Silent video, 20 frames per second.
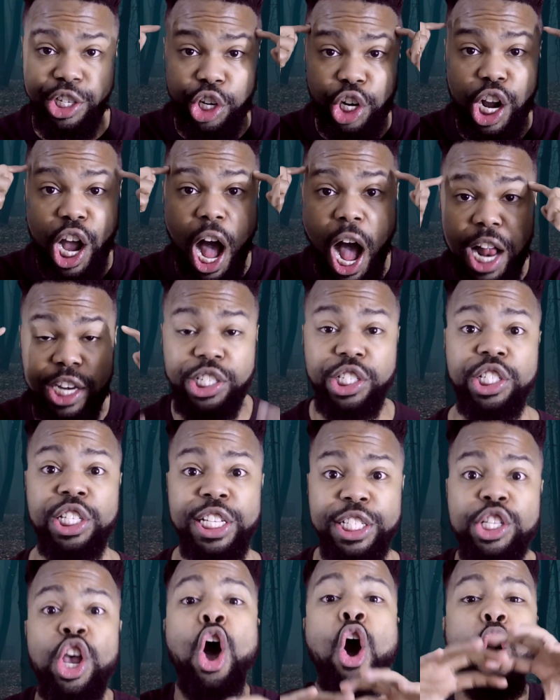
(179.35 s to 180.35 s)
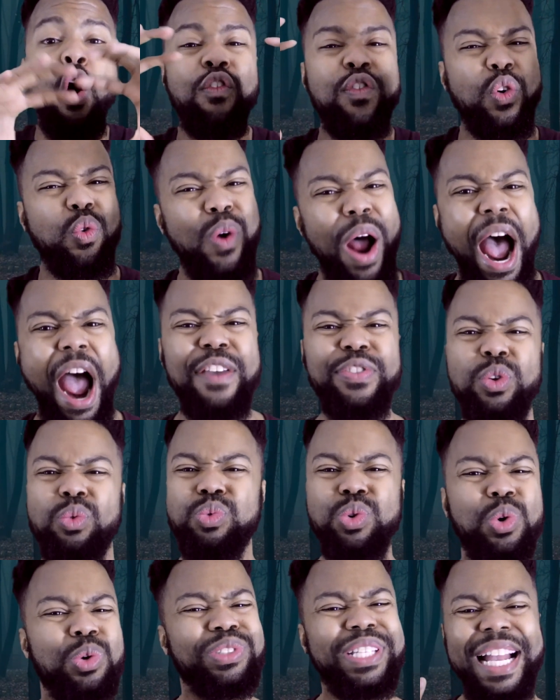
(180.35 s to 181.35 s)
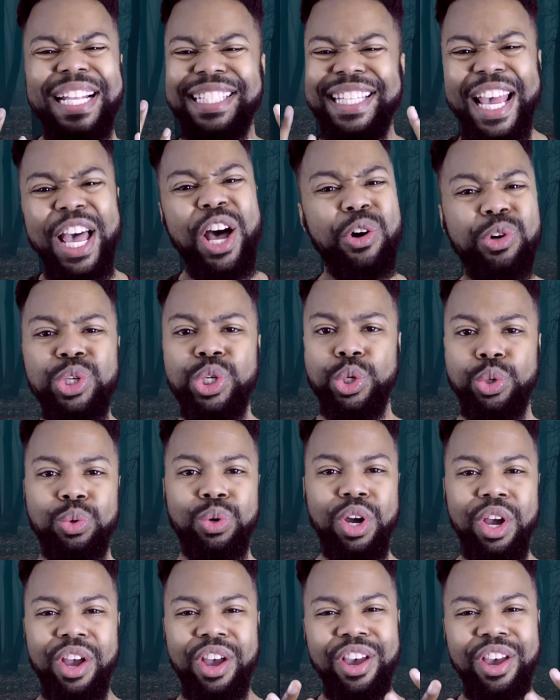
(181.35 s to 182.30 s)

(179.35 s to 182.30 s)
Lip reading: Let your consciousness override the rules that tell you